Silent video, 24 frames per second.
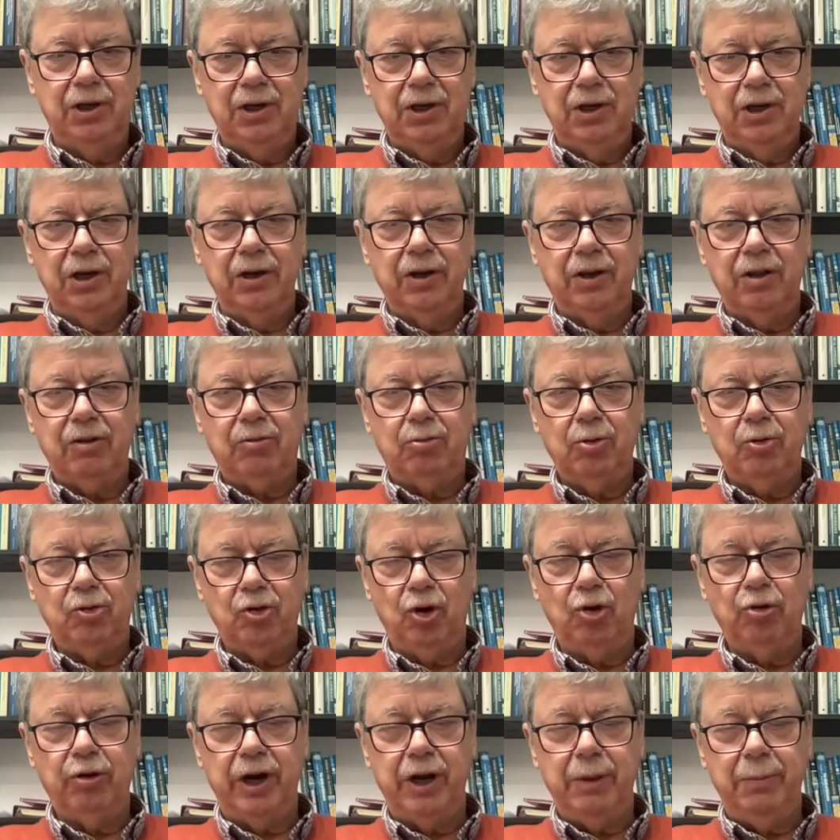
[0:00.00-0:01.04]
And this was
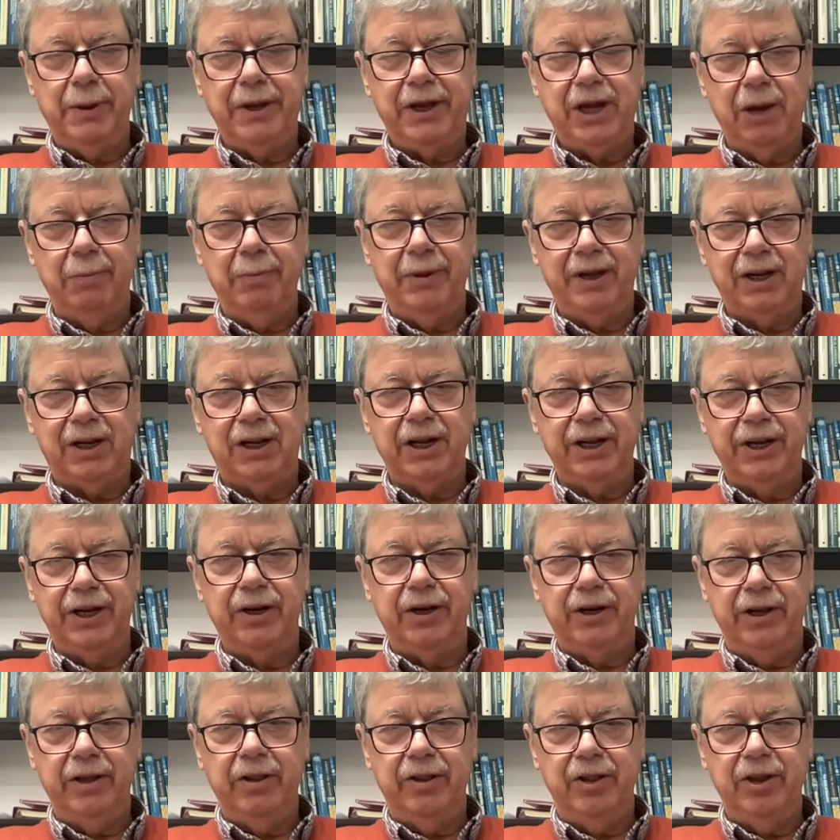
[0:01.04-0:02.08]
already becoming clear
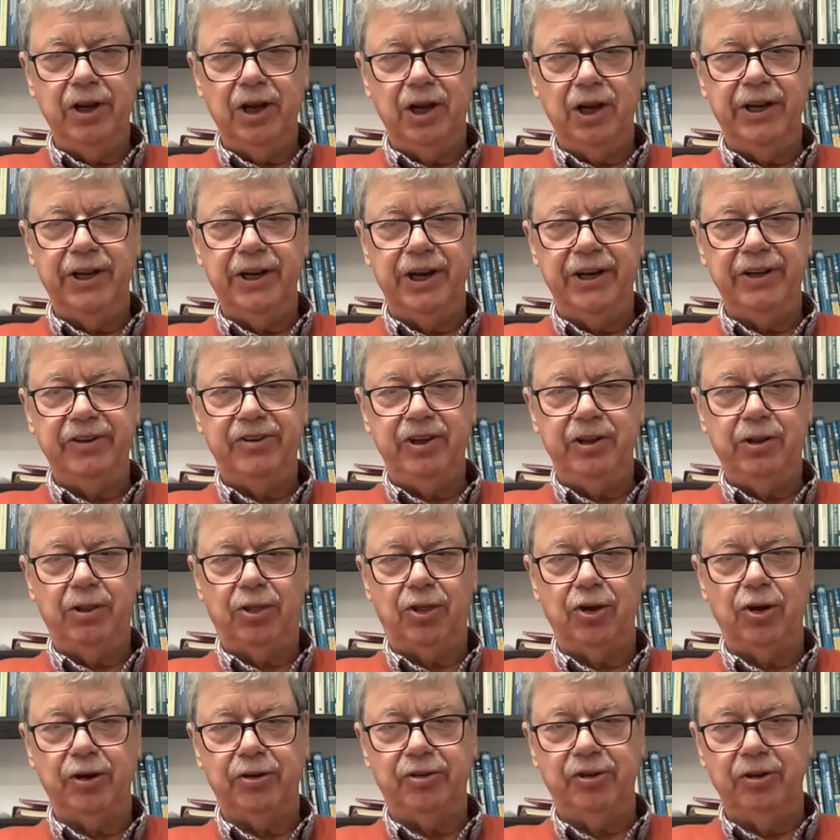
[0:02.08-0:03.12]
in the early
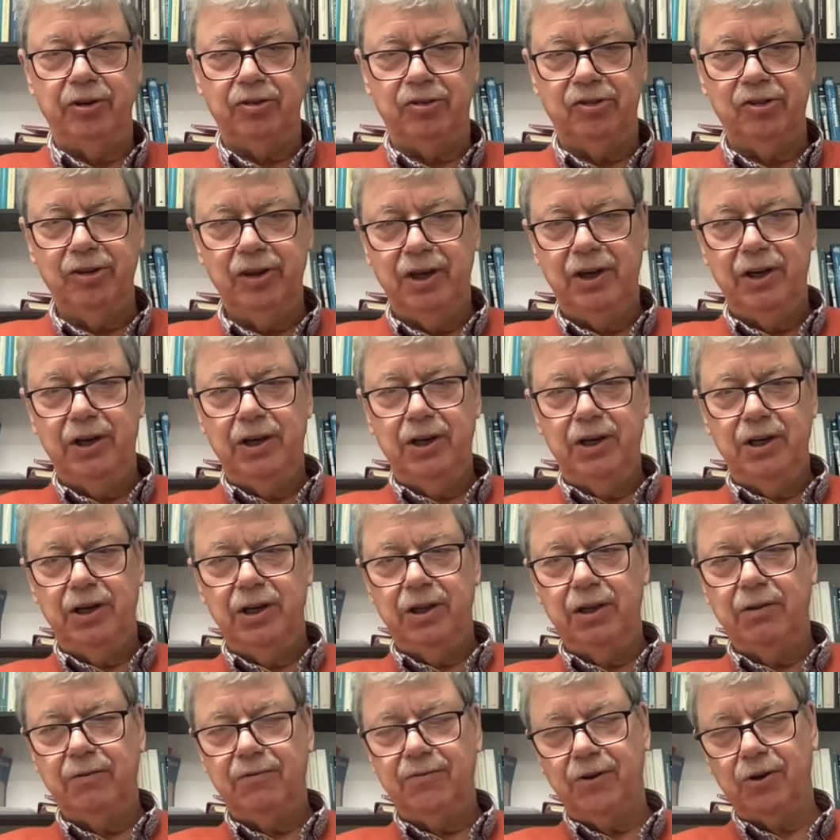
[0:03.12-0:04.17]
1930s.
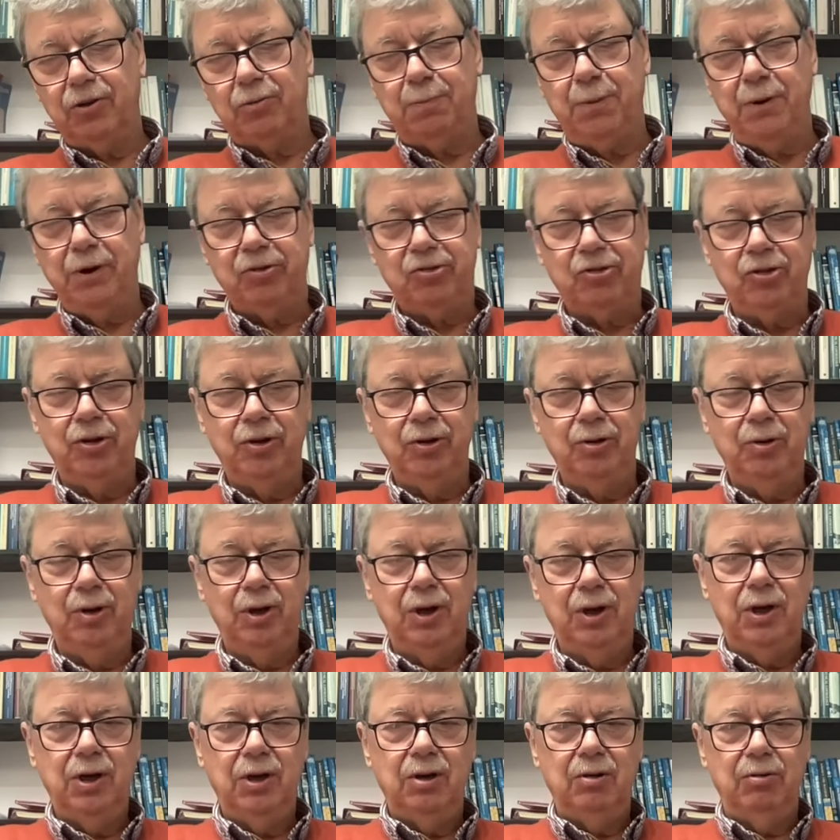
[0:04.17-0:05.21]
And the first person who
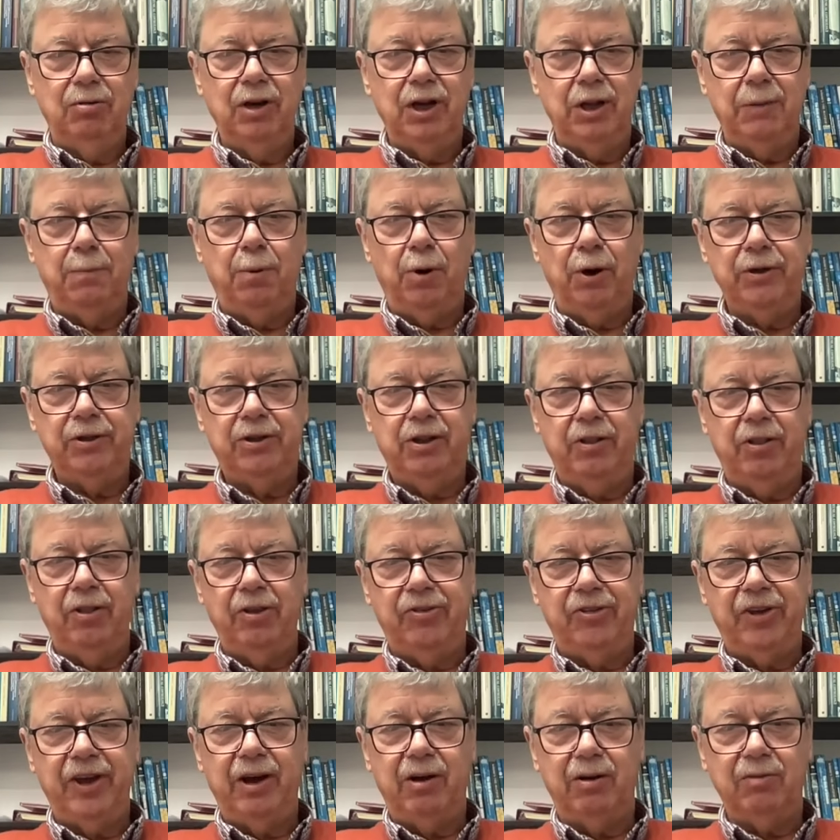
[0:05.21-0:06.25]
really pointed
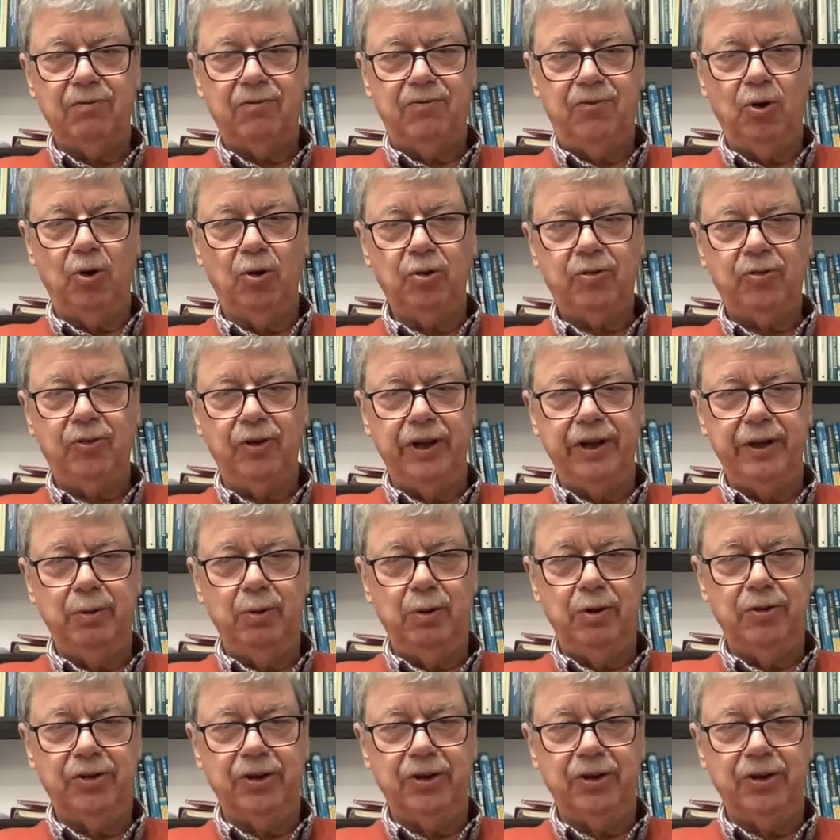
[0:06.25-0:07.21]
this out forcefully was